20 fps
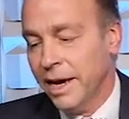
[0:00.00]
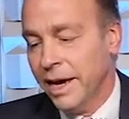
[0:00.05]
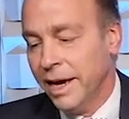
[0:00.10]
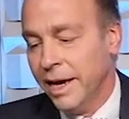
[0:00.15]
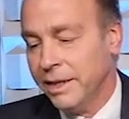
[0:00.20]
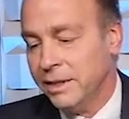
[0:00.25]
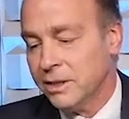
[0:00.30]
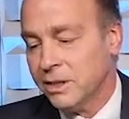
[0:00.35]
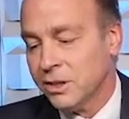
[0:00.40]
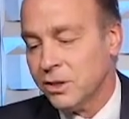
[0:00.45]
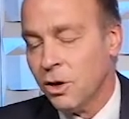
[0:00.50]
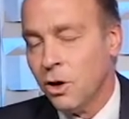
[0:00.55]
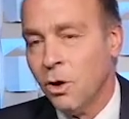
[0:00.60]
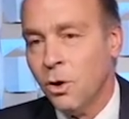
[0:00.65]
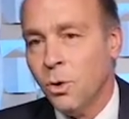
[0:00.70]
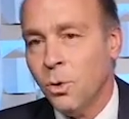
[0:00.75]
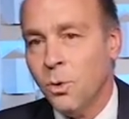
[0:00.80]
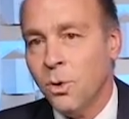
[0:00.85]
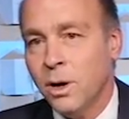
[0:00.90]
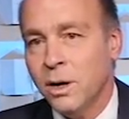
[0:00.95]
And
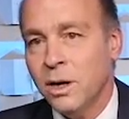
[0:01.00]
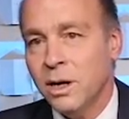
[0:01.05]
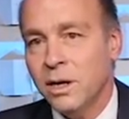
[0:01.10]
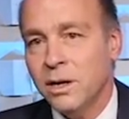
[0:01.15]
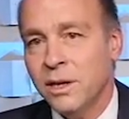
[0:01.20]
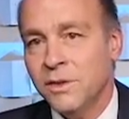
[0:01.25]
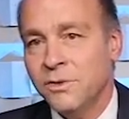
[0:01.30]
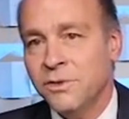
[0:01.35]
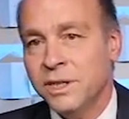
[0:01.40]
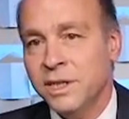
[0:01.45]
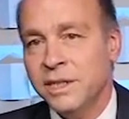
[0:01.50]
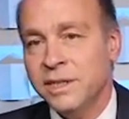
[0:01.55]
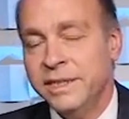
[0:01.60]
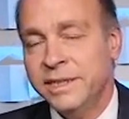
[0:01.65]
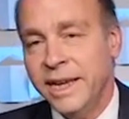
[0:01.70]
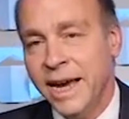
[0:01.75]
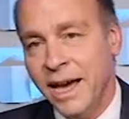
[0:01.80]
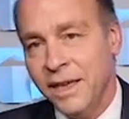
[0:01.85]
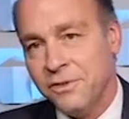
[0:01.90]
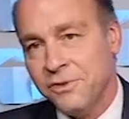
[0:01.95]
so the
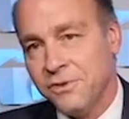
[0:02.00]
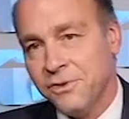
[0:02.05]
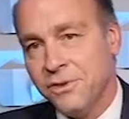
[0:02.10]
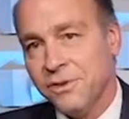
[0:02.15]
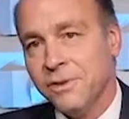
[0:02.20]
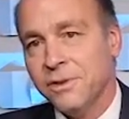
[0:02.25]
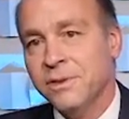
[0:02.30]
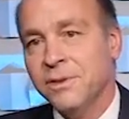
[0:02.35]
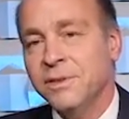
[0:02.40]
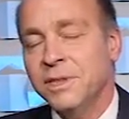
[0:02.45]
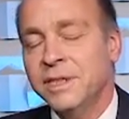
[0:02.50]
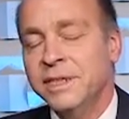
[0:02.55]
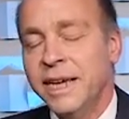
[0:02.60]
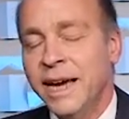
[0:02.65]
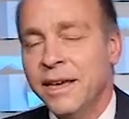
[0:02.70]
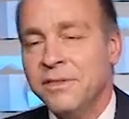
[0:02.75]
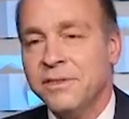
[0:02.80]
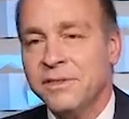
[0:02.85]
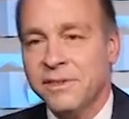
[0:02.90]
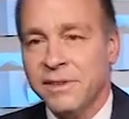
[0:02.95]
deaths
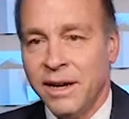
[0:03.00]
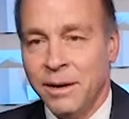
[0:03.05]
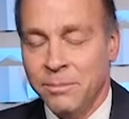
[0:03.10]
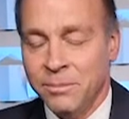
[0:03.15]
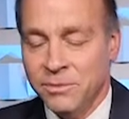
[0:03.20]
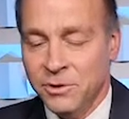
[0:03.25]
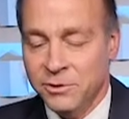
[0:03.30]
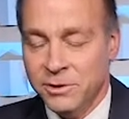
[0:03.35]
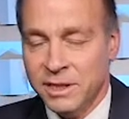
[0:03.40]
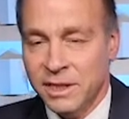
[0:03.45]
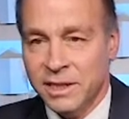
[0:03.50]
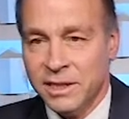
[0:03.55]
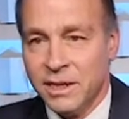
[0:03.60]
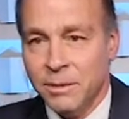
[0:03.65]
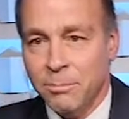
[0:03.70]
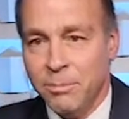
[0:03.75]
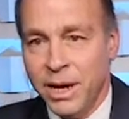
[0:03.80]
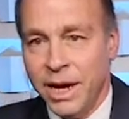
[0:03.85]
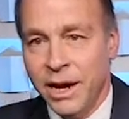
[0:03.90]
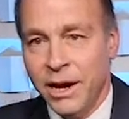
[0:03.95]
I'm using to
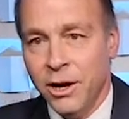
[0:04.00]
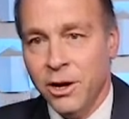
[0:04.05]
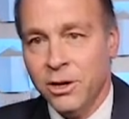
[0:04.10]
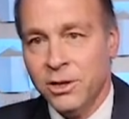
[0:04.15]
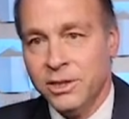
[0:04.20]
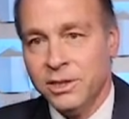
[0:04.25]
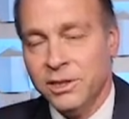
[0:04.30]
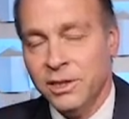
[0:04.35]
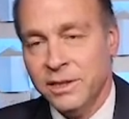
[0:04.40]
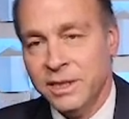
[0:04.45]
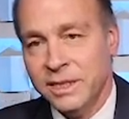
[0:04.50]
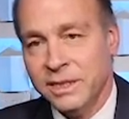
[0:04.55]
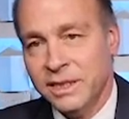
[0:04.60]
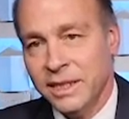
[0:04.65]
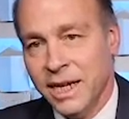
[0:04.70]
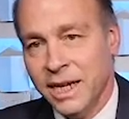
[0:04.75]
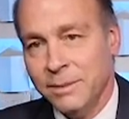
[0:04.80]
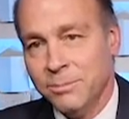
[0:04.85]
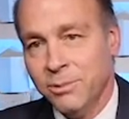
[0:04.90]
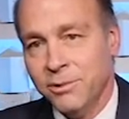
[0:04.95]
compare to this
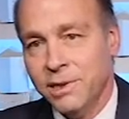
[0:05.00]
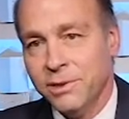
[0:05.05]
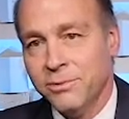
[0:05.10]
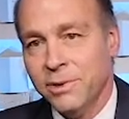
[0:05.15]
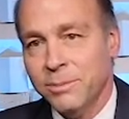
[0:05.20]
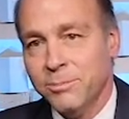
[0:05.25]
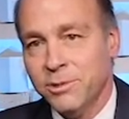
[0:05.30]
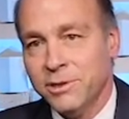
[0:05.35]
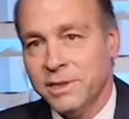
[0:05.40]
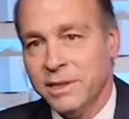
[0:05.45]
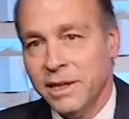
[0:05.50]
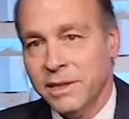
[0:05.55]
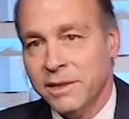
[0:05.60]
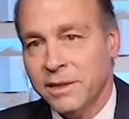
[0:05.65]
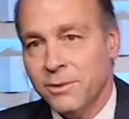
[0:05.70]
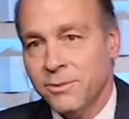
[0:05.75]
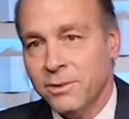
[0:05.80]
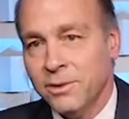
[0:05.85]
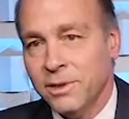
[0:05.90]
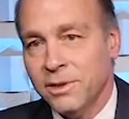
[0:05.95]

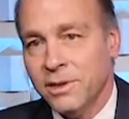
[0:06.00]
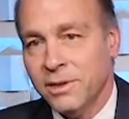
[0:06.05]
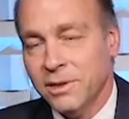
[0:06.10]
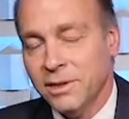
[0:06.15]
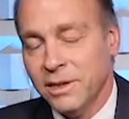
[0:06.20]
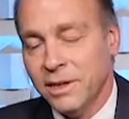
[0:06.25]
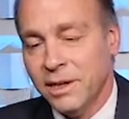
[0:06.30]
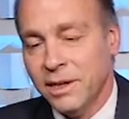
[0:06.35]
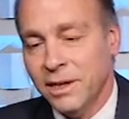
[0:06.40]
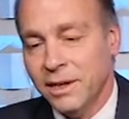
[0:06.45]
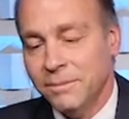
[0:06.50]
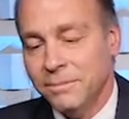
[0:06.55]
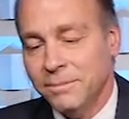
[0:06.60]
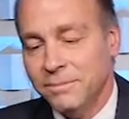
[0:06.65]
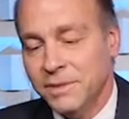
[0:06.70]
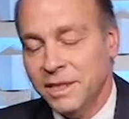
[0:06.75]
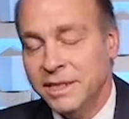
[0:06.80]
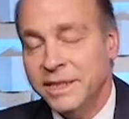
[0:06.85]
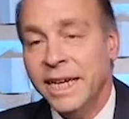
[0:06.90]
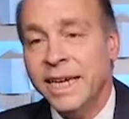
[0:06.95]
9.3% that were,
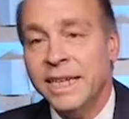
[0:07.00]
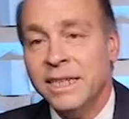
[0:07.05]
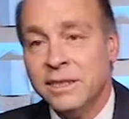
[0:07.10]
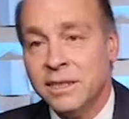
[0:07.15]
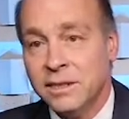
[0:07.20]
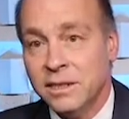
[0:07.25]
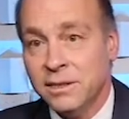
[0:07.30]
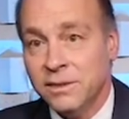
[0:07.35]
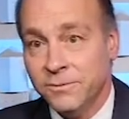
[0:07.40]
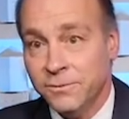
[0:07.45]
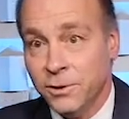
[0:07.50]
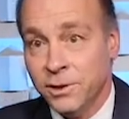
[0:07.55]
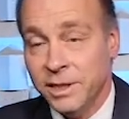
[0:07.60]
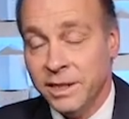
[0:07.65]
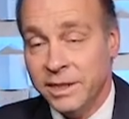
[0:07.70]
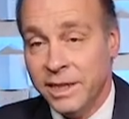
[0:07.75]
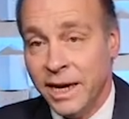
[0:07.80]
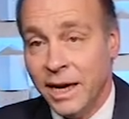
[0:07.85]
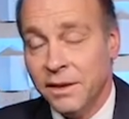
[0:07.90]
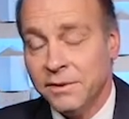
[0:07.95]
the date for
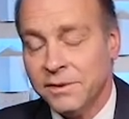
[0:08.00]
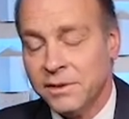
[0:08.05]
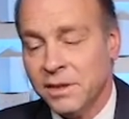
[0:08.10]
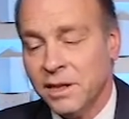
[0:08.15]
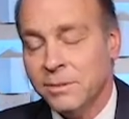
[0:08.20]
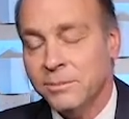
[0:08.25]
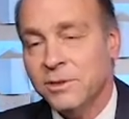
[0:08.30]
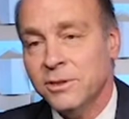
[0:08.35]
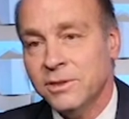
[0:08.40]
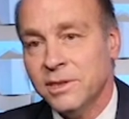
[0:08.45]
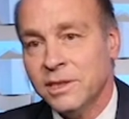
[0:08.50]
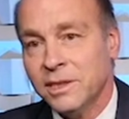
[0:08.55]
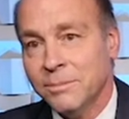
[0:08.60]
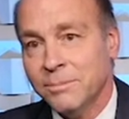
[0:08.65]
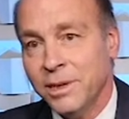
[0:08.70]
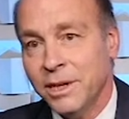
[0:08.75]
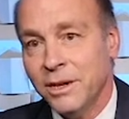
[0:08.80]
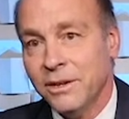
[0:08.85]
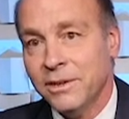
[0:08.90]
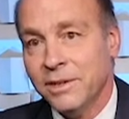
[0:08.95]
the deaths that I'm using to
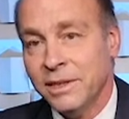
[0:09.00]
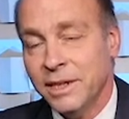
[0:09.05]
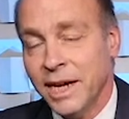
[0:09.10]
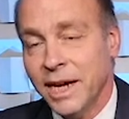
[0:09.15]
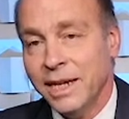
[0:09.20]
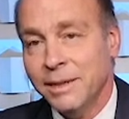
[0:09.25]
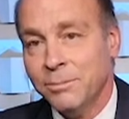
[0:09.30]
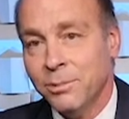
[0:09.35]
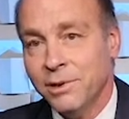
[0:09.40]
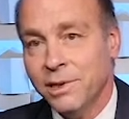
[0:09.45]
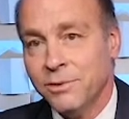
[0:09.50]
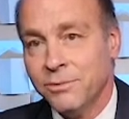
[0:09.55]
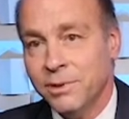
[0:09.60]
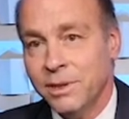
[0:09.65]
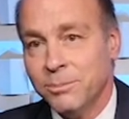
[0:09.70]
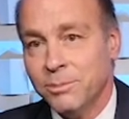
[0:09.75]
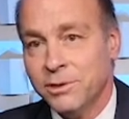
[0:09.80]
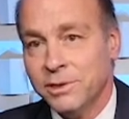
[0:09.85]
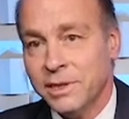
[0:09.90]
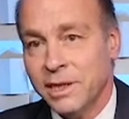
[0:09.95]
compare to the
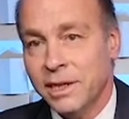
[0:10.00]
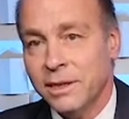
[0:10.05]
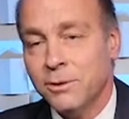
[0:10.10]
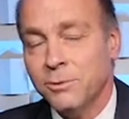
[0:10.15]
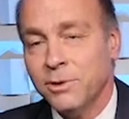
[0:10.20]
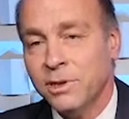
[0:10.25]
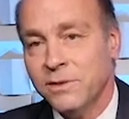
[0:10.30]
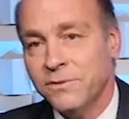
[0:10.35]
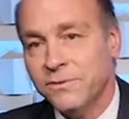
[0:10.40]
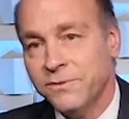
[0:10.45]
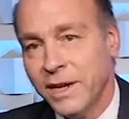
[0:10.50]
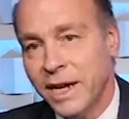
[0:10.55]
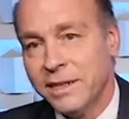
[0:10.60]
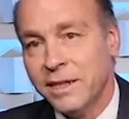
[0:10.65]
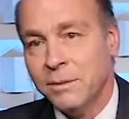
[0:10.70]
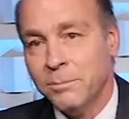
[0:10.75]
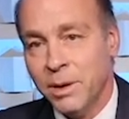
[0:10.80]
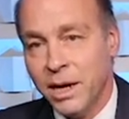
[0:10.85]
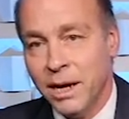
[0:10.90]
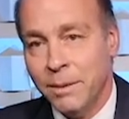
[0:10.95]
9.3% who were
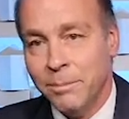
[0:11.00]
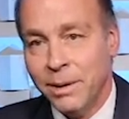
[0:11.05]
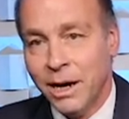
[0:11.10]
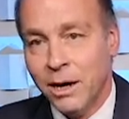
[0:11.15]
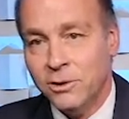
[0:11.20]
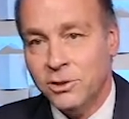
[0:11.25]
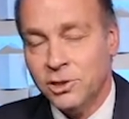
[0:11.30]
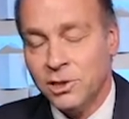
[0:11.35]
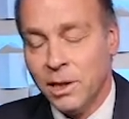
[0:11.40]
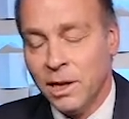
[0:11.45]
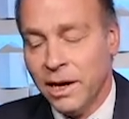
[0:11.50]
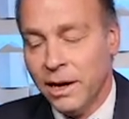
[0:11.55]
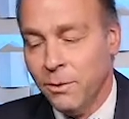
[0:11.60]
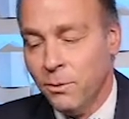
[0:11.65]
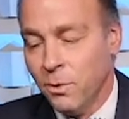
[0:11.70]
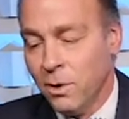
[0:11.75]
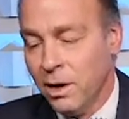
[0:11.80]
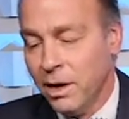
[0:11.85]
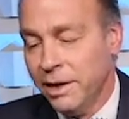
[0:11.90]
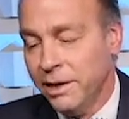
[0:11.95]
infected by about July
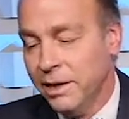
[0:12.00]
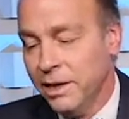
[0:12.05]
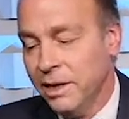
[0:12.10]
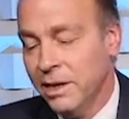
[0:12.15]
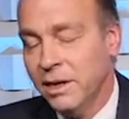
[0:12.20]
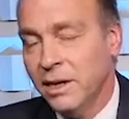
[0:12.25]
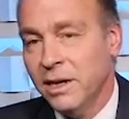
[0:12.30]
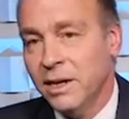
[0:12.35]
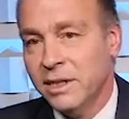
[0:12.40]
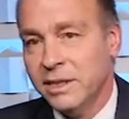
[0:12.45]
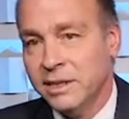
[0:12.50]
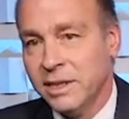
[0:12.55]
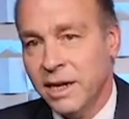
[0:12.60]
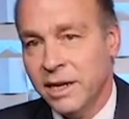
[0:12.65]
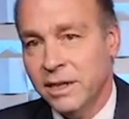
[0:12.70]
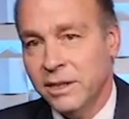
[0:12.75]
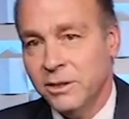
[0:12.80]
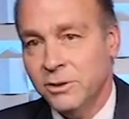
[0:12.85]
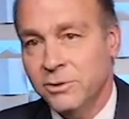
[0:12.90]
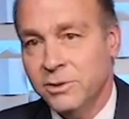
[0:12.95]
1, I
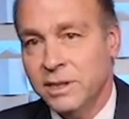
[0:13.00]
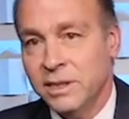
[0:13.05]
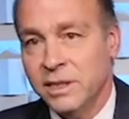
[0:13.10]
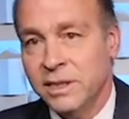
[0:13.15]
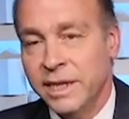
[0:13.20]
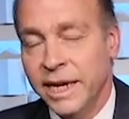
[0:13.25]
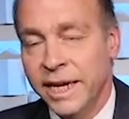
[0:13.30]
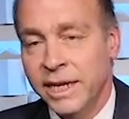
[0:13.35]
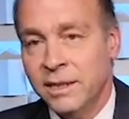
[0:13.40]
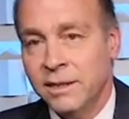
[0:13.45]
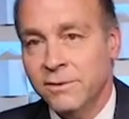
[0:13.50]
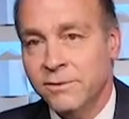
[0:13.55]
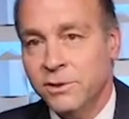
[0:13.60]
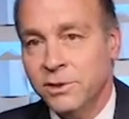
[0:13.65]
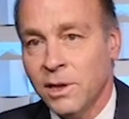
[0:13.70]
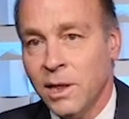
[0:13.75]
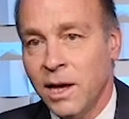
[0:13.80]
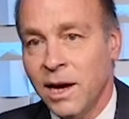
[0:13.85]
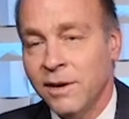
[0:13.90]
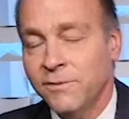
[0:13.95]
decided to use the date of
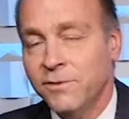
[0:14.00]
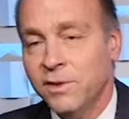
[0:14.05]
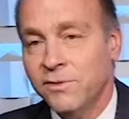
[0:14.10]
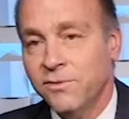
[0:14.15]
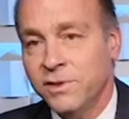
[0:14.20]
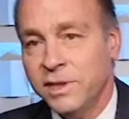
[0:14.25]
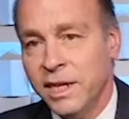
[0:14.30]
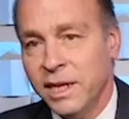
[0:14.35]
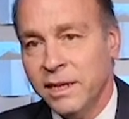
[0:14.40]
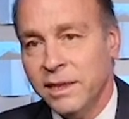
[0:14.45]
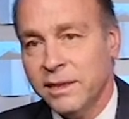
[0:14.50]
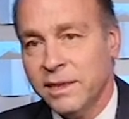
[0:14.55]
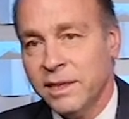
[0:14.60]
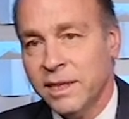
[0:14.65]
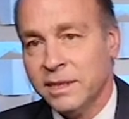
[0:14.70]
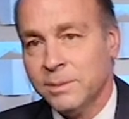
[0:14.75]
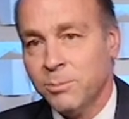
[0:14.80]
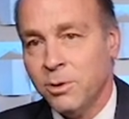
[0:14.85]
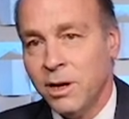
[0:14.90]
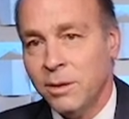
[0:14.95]
July 15th
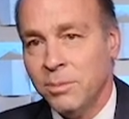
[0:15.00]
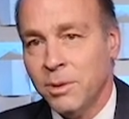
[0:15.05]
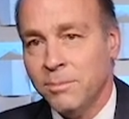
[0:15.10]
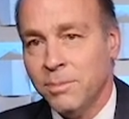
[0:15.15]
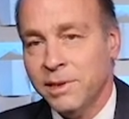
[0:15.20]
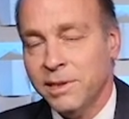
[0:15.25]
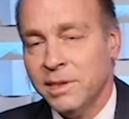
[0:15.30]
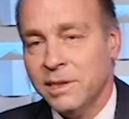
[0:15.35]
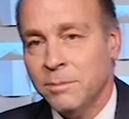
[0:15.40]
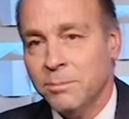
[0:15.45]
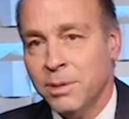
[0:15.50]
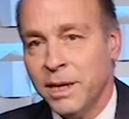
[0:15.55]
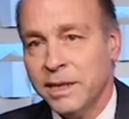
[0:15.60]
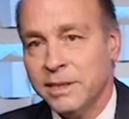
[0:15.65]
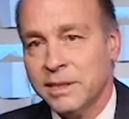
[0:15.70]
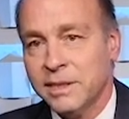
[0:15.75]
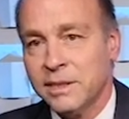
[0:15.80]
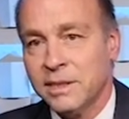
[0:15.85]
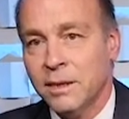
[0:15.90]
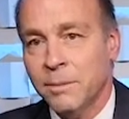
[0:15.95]
as probably the
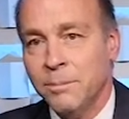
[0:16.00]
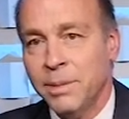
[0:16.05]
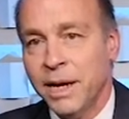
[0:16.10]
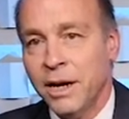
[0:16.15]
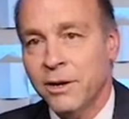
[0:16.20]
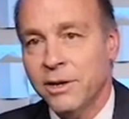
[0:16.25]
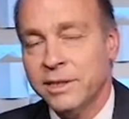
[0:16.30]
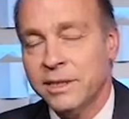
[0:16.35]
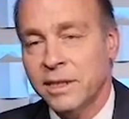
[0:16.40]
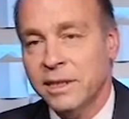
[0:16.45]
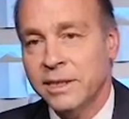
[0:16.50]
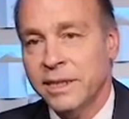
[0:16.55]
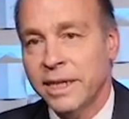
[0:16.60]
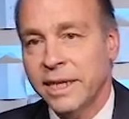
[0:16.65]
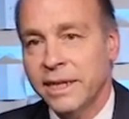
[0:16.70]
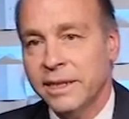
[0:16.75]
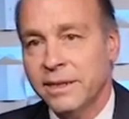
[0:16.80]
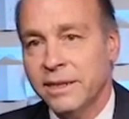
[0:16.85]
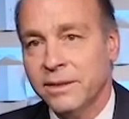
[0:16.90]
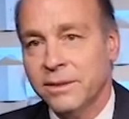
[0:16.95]
best comparison
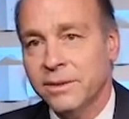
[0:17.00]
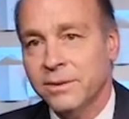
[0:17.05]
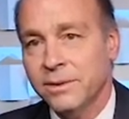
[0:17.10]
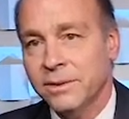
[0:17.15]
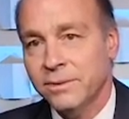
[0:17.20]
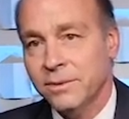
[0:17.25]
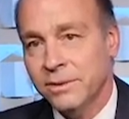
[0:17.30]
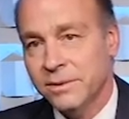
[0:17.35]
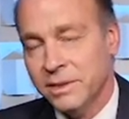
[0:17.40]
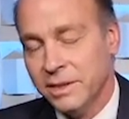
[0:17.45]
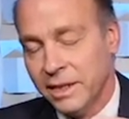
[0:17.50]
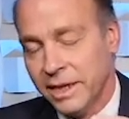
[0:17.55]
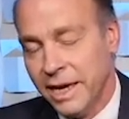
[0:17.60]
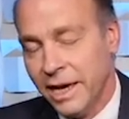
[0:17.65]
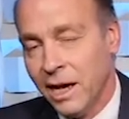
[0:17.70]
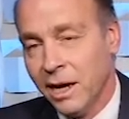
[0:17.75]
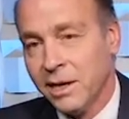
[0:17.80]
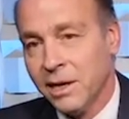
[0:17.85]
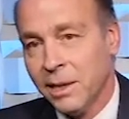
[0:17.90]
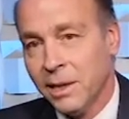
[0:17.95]
date to
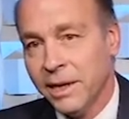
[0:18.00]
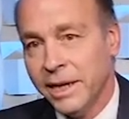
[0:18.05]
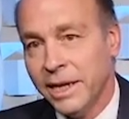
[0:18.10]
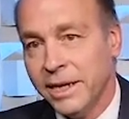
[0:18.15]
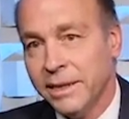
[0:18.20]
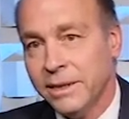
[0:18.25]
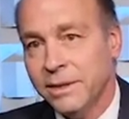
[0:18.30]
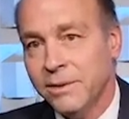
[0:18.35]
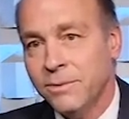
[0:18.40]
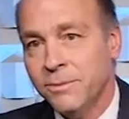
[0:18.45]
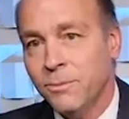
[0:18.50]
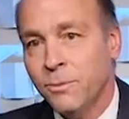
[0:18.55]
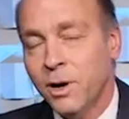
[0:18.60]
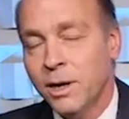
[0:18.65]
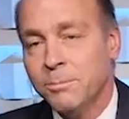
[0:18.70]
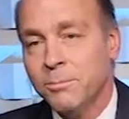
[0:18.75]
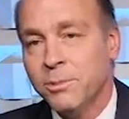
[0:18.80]
calculate what